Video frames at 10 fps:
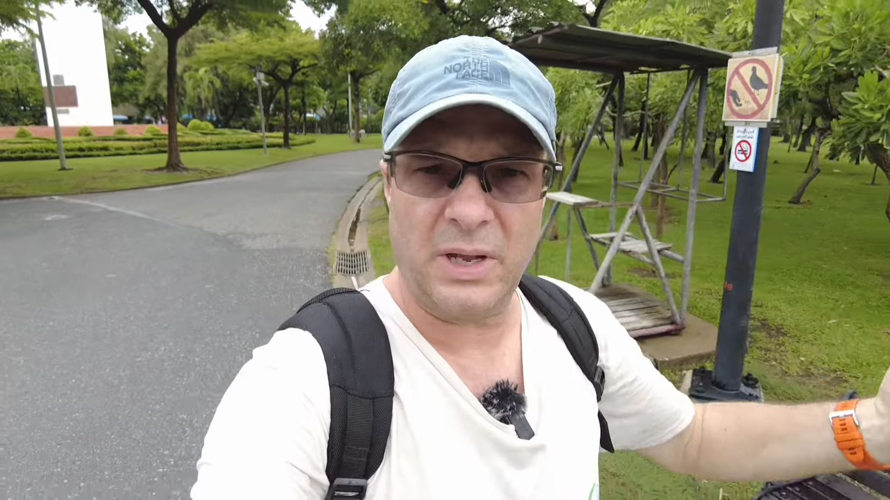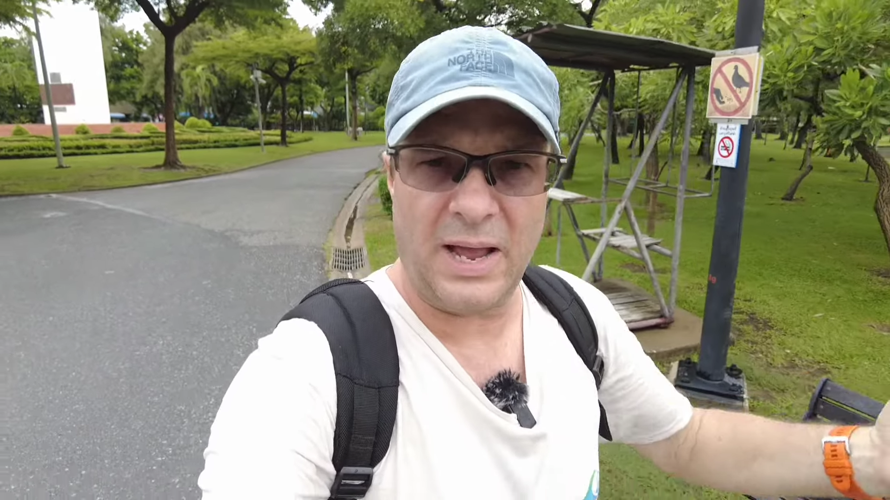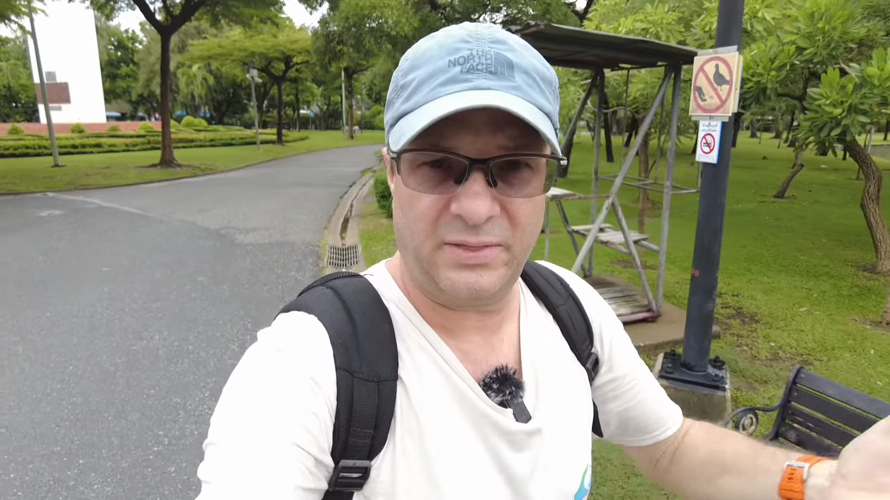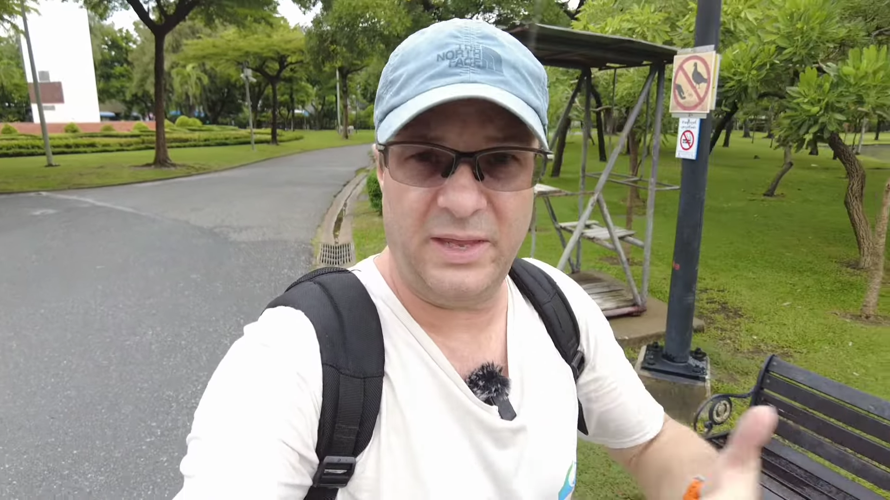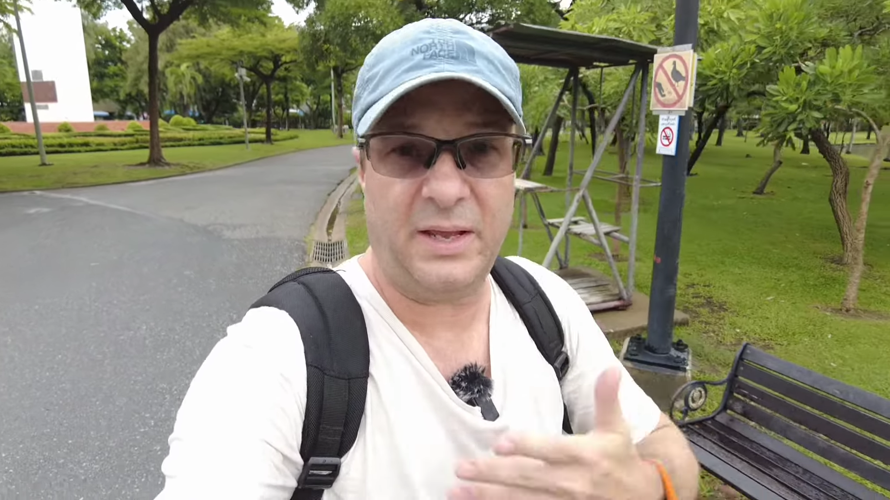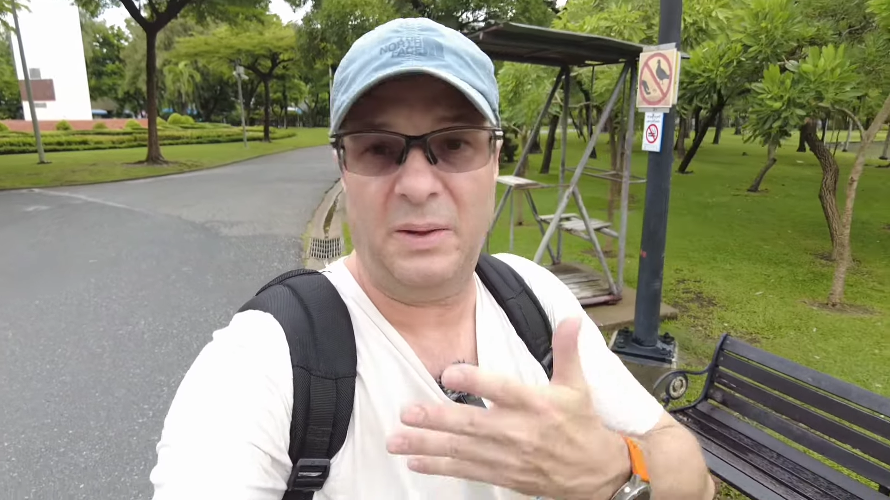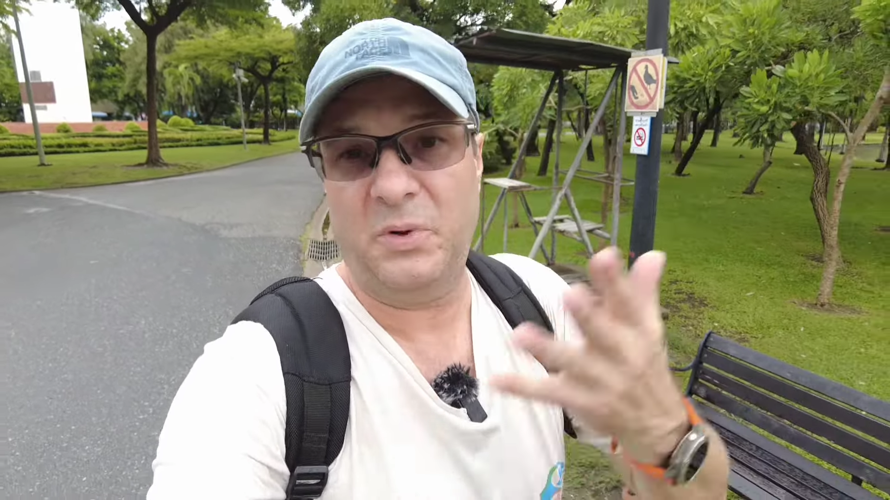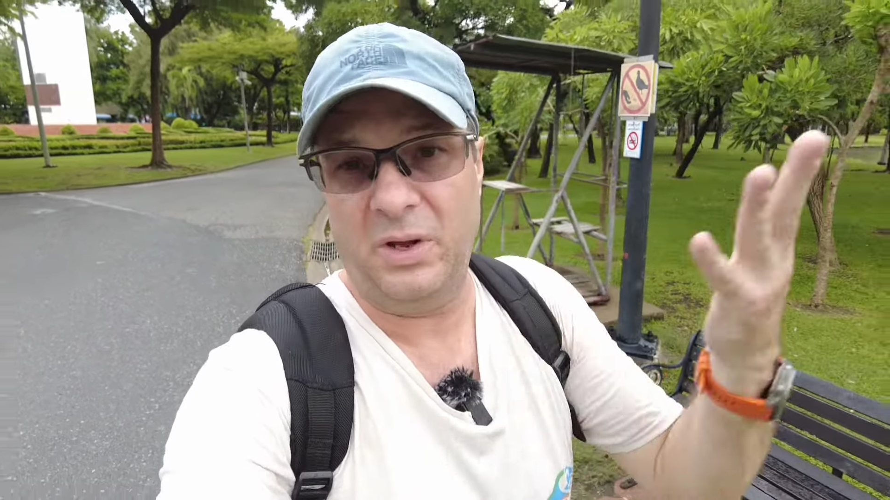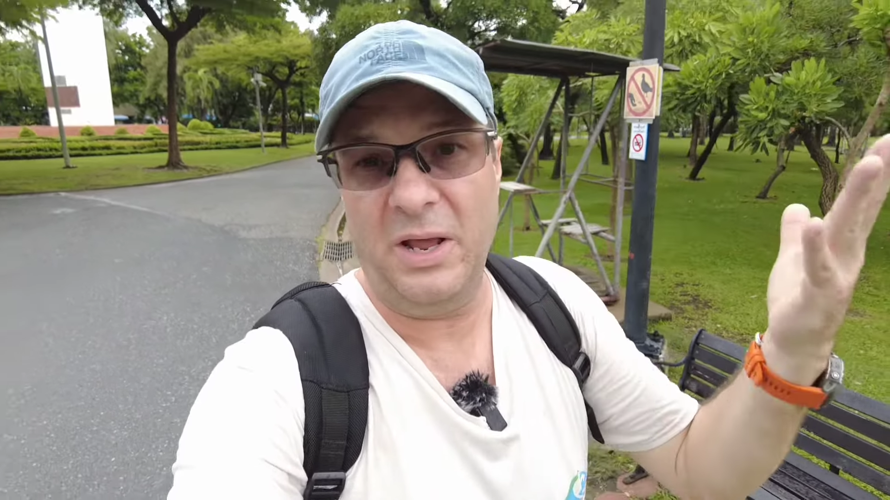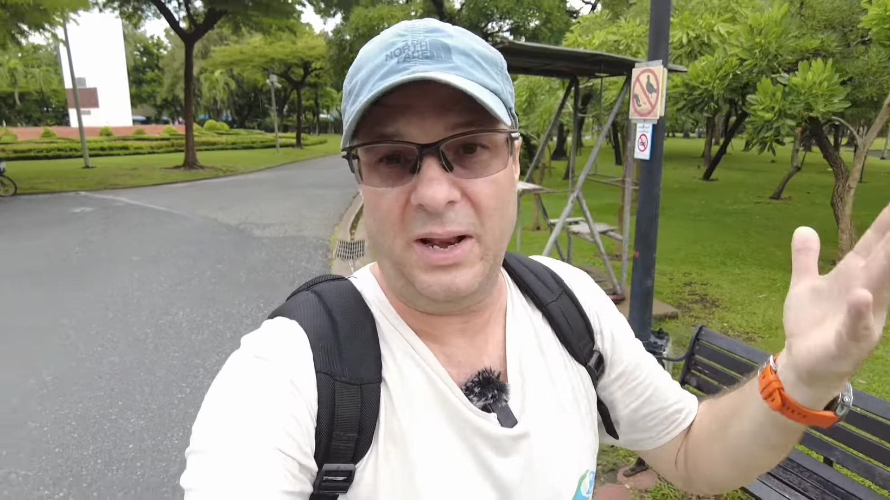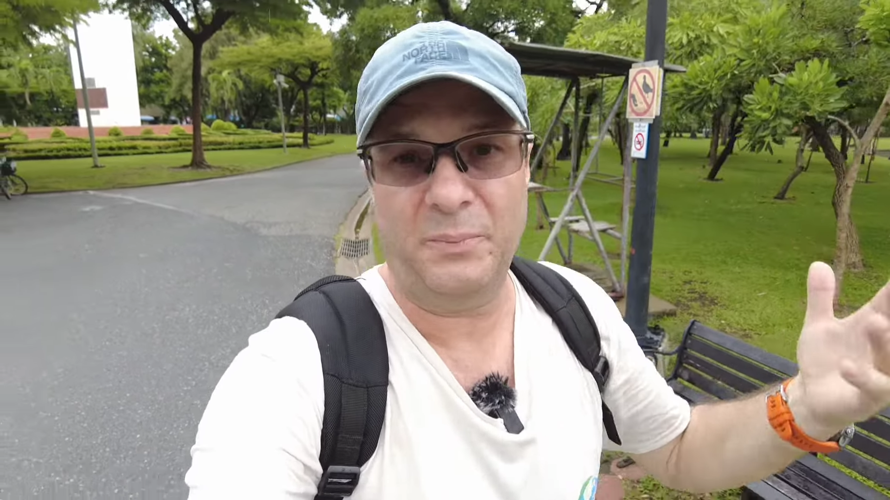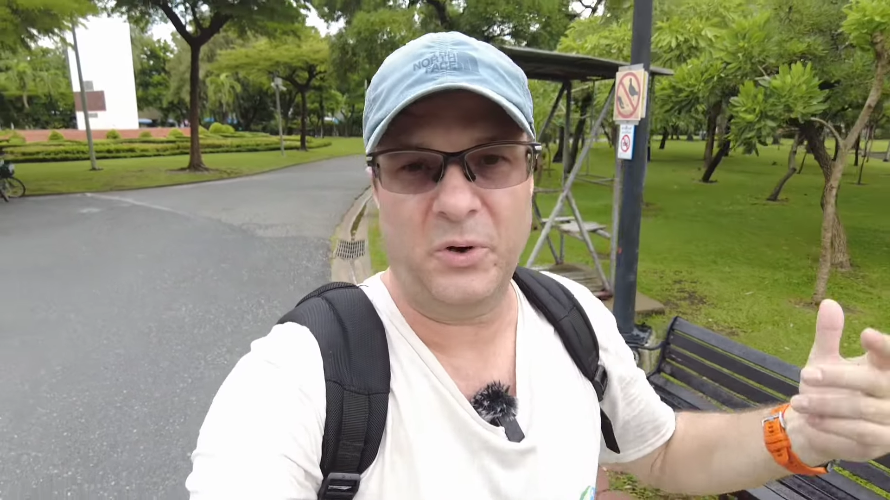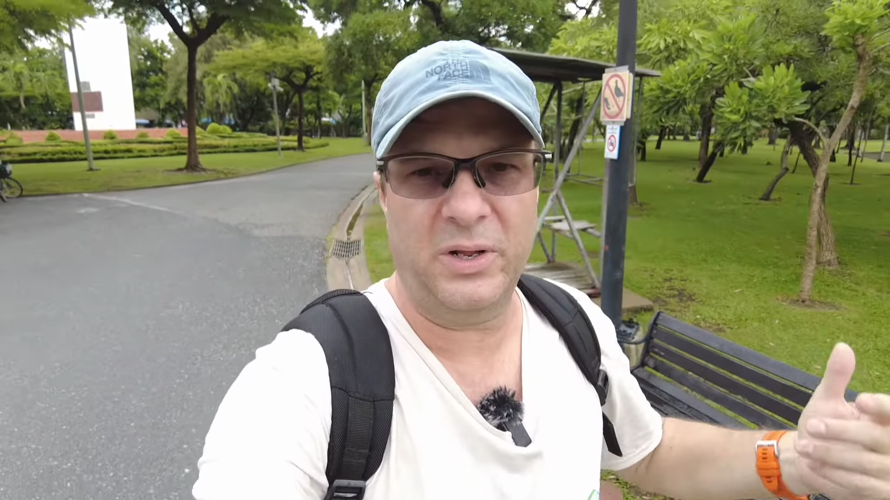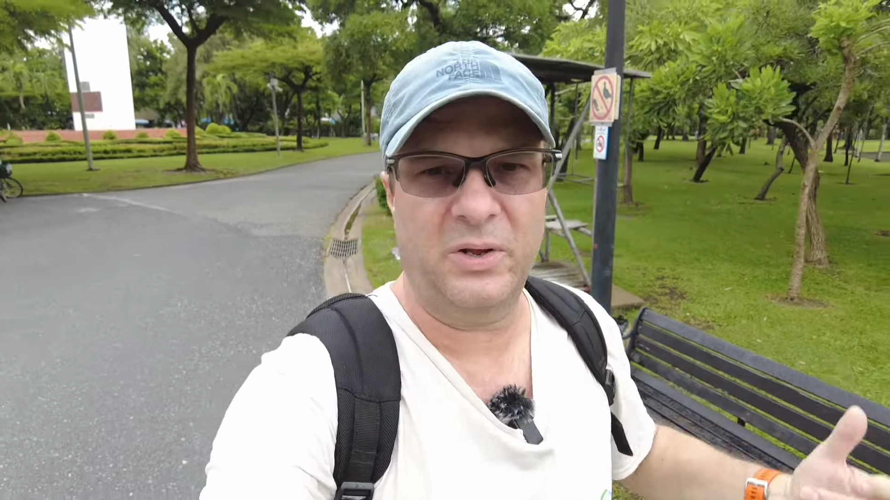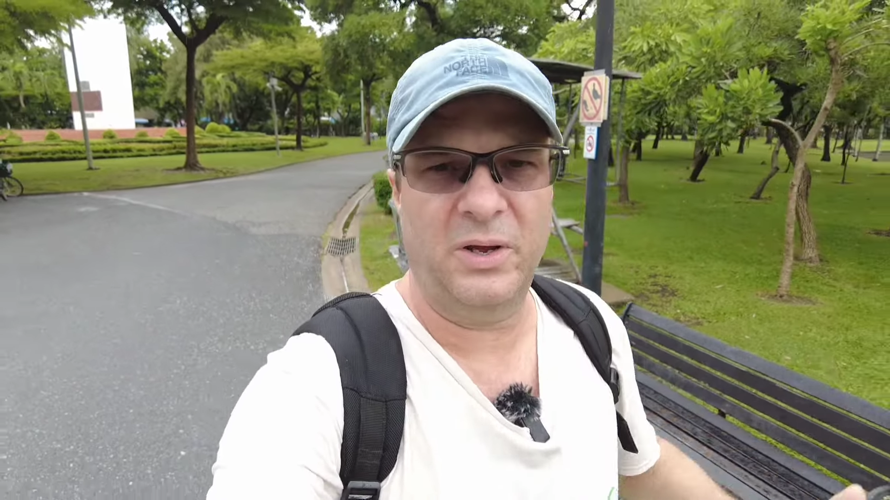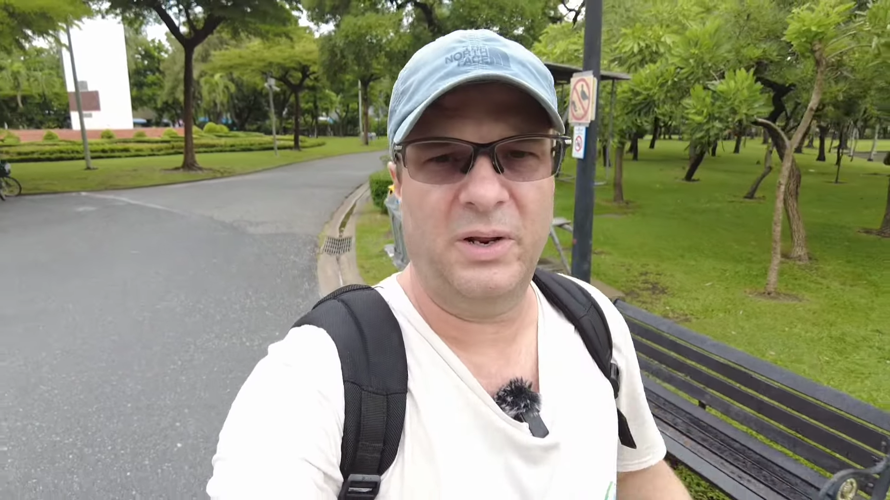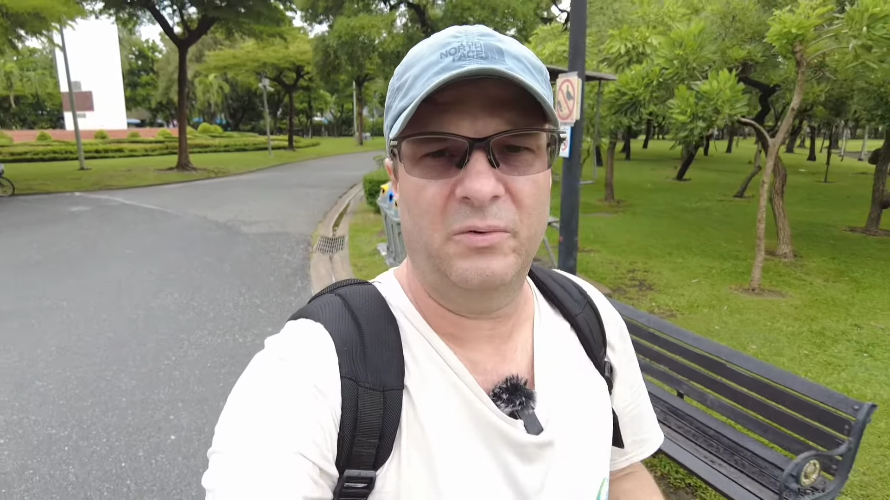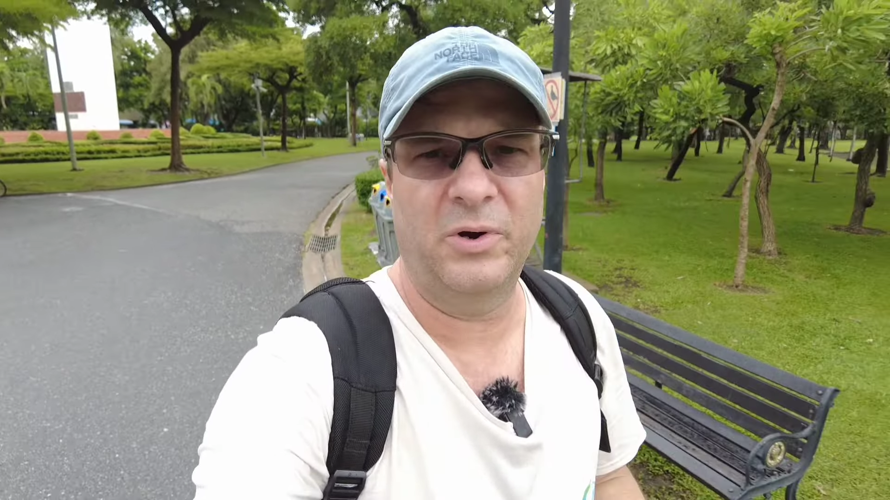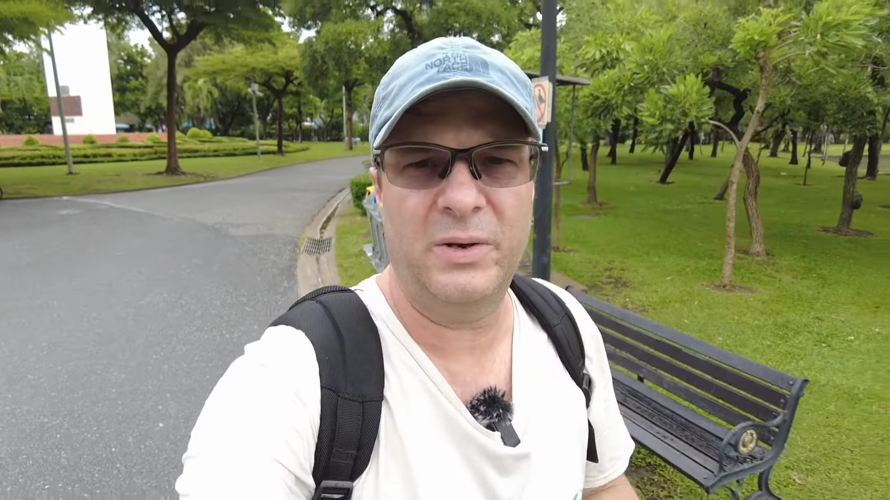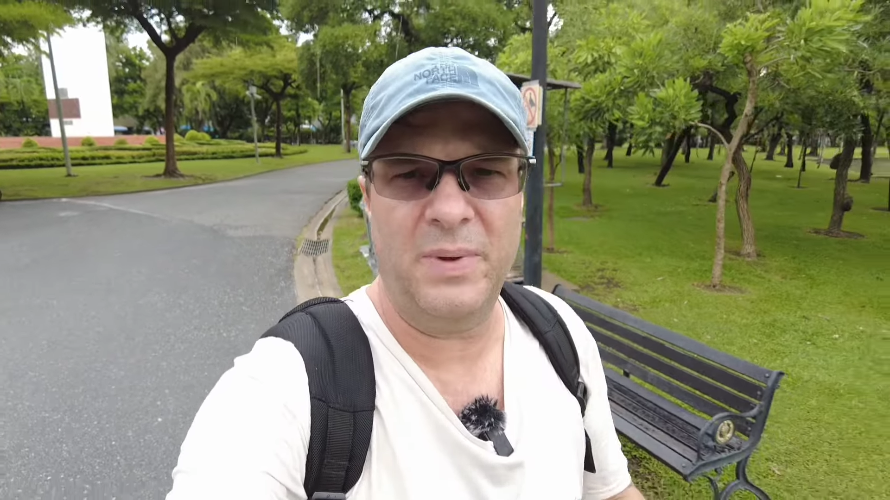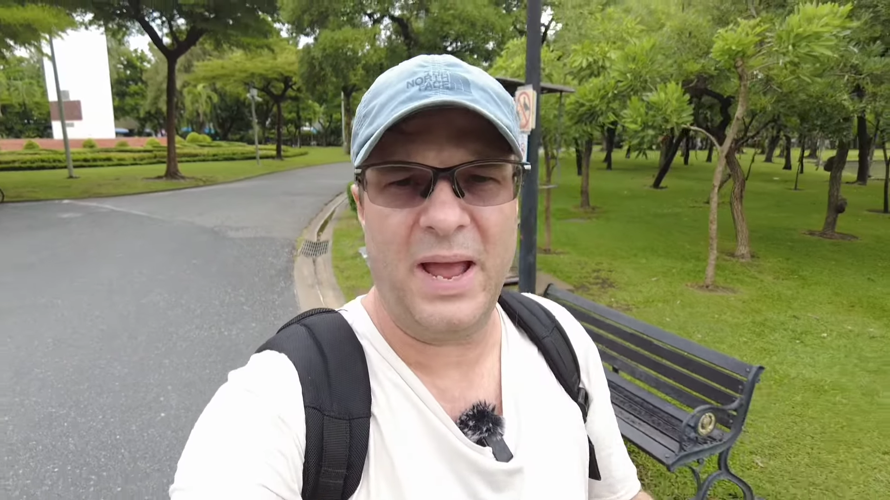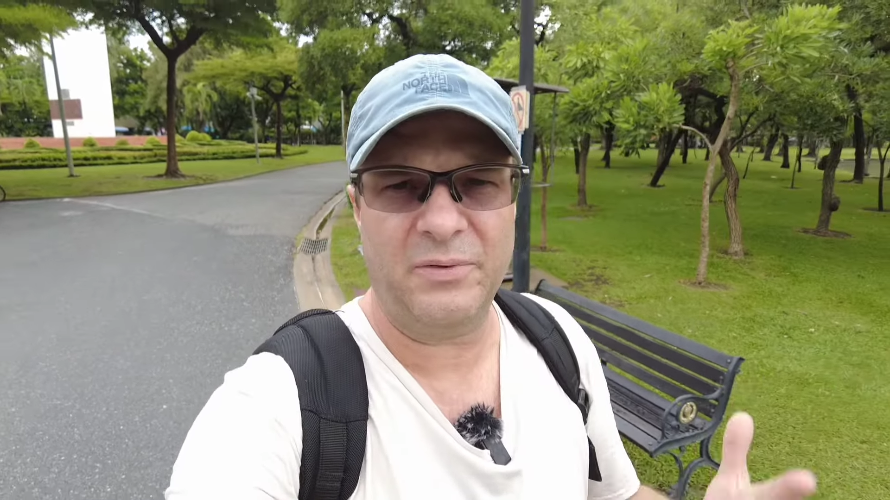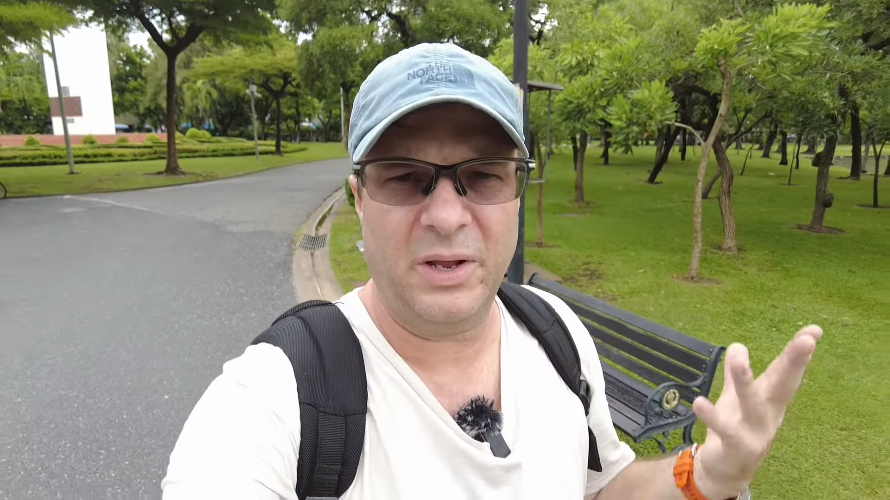I think I'm good. I'm pretty good at reading maps.